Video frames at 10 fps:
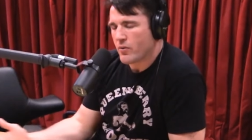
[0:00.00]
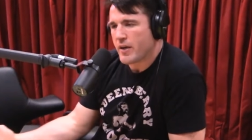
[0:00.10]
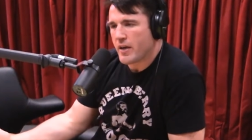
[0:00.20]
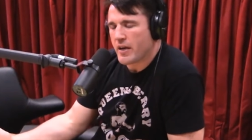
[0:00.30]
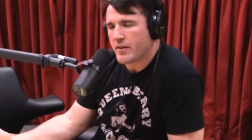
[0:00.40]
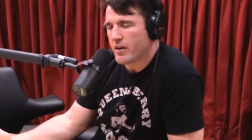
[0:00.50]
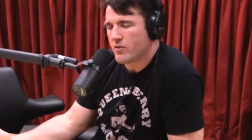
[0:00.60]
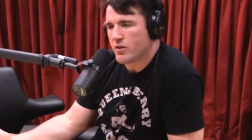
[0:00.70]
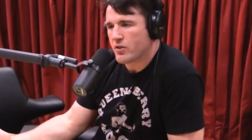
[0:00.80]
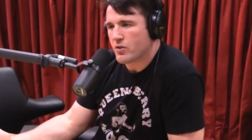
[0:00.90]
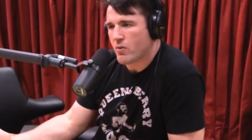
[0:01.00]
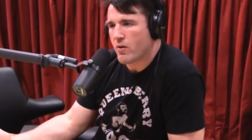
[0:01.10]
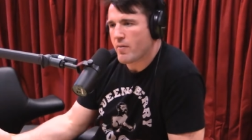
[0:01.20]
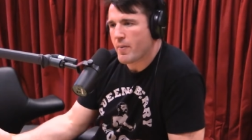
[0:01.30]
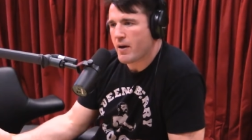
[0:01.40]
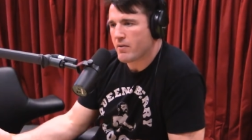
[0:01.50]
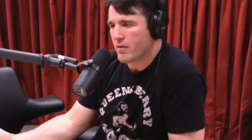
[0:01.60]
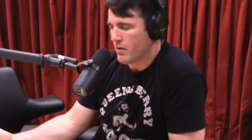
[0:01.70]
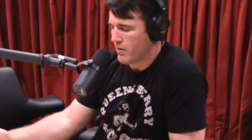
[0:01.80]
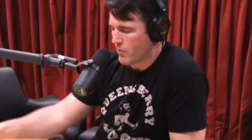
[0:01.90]
he, he tells this story about
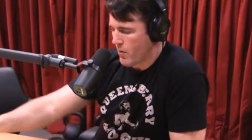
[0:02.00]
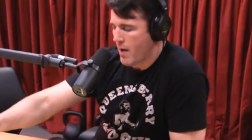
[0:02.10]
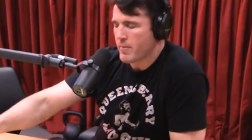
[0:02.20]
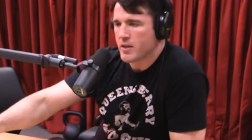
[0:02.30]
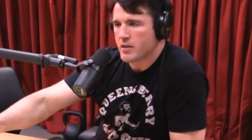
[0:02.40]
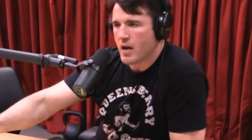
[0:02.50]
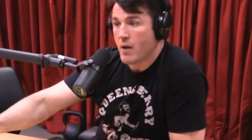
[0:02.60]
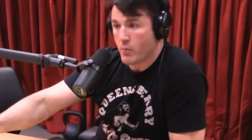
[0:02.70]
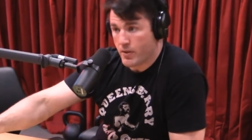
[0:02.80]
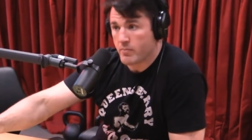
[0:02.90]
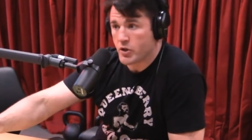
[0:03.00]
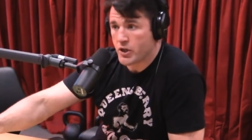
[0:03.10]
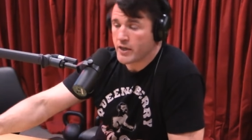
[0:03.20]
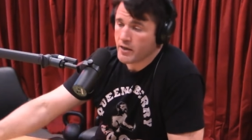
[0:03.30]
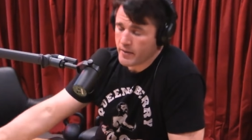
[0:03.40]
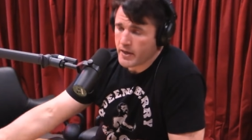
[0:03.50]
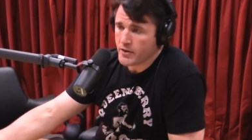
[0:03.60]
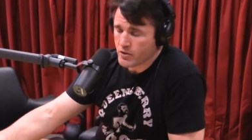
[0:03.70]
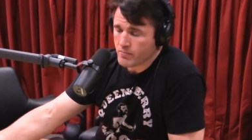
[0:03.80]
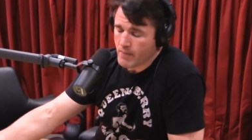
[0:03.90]
uh, robbing this guy with a machine gun that he yeah.
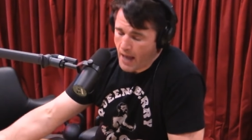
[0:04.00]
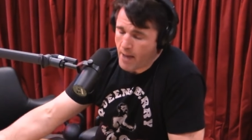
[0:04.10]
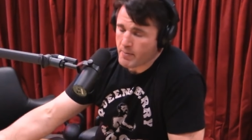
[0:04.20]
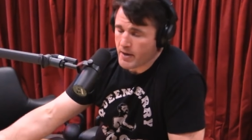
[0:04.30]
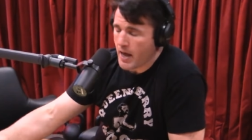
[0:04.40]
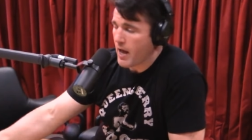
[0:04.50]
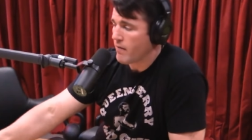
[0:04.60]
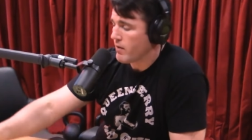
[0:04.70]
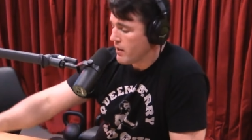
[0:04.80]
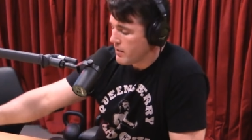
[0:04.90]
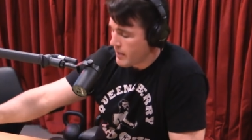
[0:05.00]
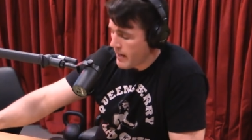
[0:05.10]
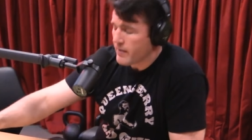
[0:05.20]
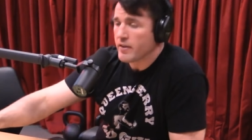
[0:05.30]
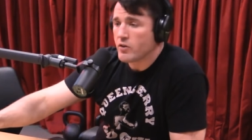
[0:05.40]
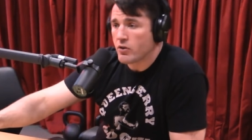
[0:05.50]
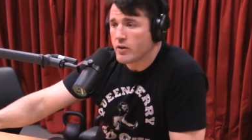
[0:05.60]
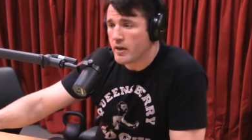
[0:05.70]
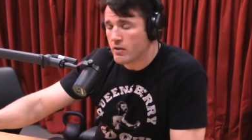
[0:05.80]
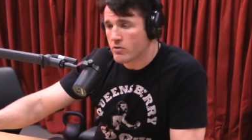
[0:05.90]
just happened to have, taking the two
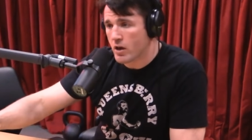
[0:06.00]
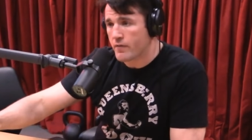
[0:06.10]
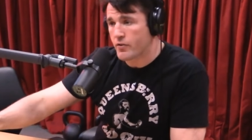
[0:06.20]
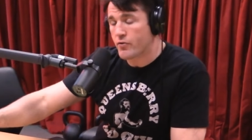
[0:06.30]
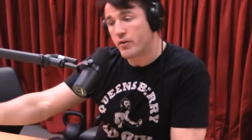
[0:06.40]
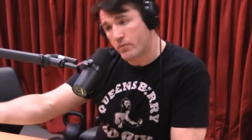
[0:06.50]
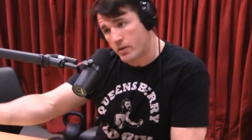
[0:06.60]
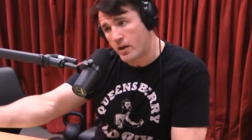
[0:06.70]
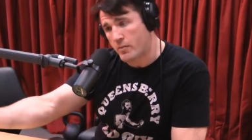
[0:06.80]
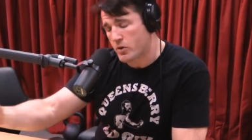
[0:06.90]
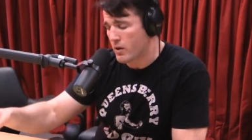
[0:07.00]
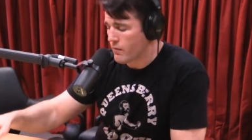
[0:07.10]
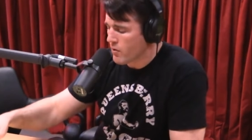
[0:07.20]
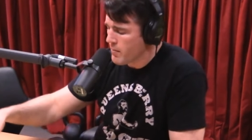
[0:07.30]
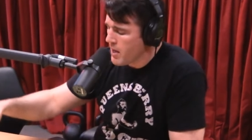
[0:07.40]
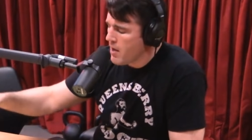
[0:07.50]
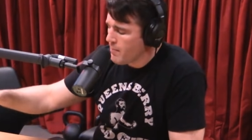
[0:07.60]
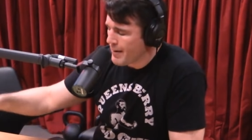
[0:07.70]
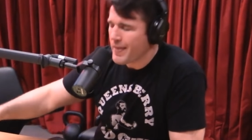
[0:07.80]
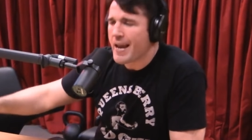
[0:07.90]
kilos off the street, doing the cop's job for him,
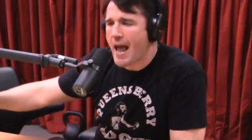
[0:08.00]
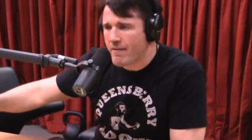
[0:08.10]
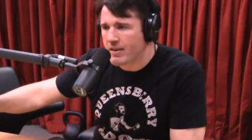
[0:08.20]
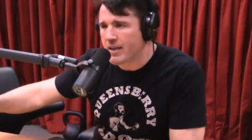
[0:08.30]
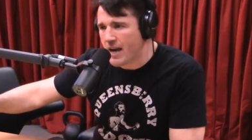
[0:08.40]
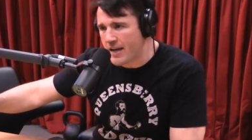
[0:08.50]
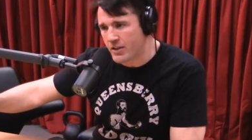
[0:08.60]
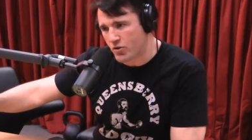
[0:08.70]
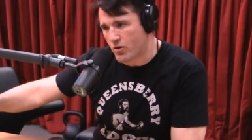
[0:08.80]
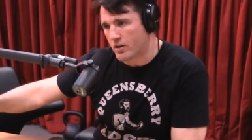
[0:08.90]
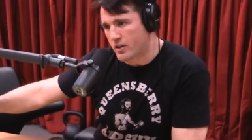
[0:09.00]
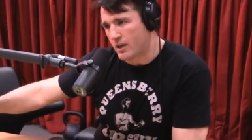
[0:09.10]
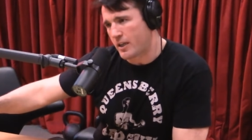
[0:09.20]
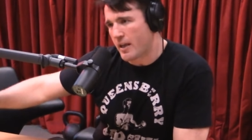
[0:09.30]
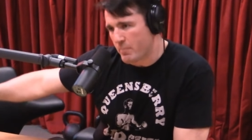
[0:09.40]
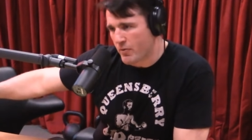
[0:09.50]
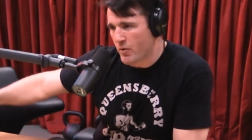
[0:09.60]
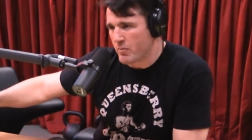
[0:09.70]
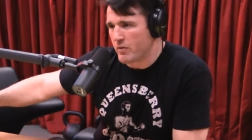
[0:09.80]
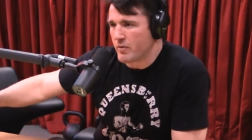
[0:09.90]
but then having the guy in his trunk duct tape before
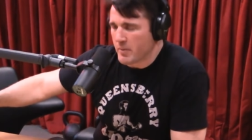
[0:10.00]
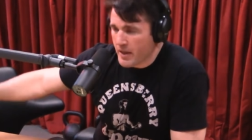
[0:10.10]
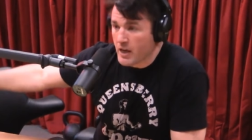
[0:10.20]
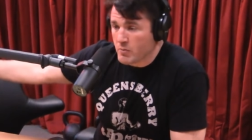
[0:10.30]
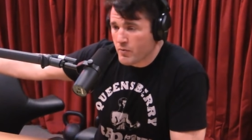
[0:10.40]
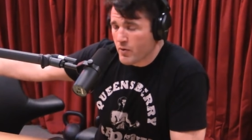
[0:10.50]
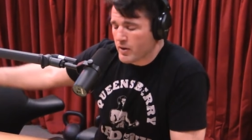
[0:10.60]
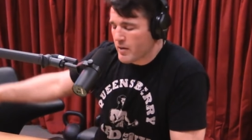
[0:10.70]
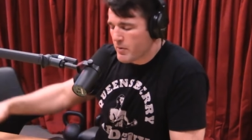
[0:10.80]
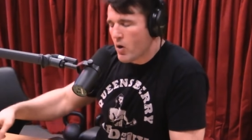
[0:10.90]
he moved him to the house before he let him go.